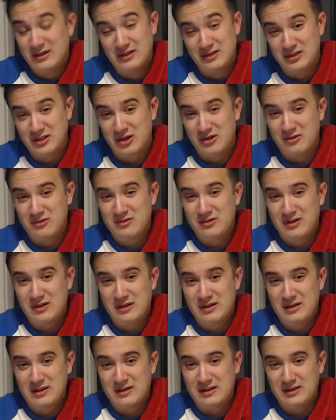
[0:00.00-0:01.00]
So
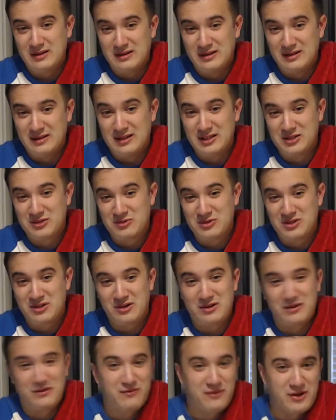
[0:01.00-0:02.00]
this was
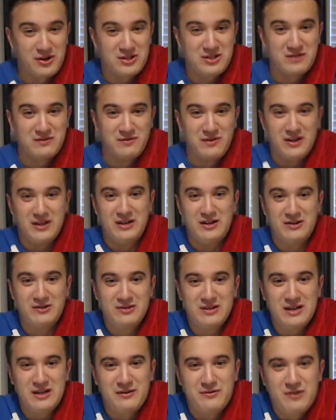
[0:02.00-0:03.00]
our first
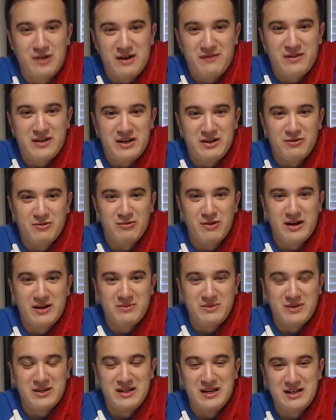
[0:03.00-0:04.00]
video. If you have any
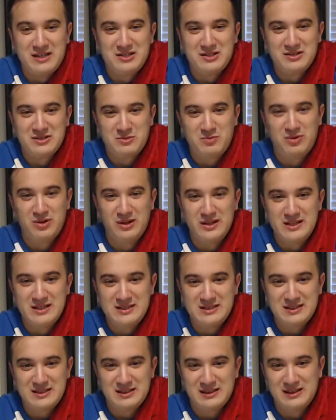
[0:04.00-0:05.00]
recommendations,
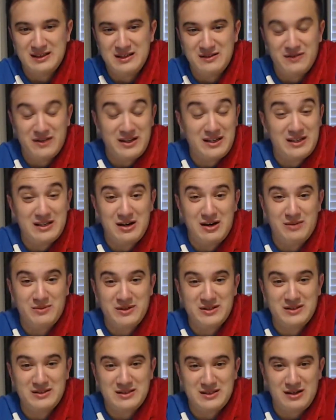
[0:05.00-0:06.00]
please leave any
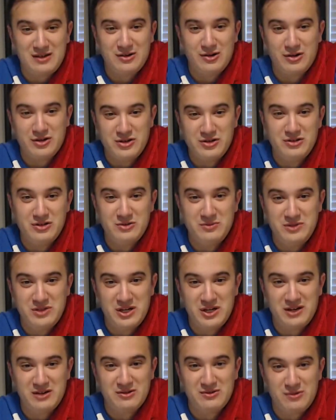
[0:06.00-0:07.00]
comments on our YouTube
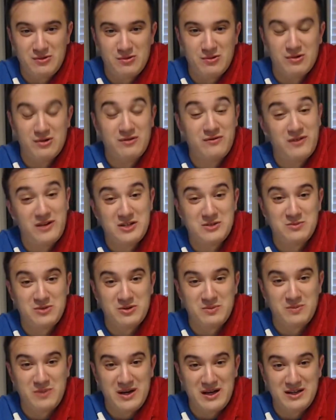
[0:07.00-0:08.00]
channel or
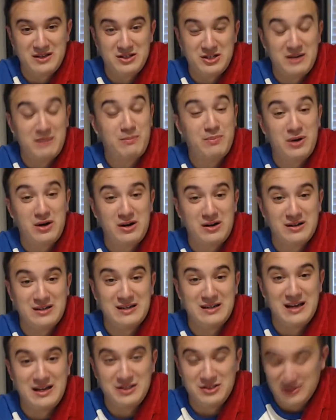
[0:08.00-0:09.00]
Facebook page at Pog
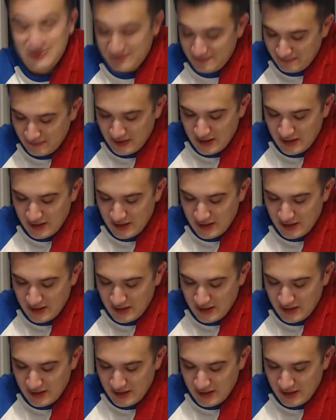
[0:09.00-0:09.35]
Nation.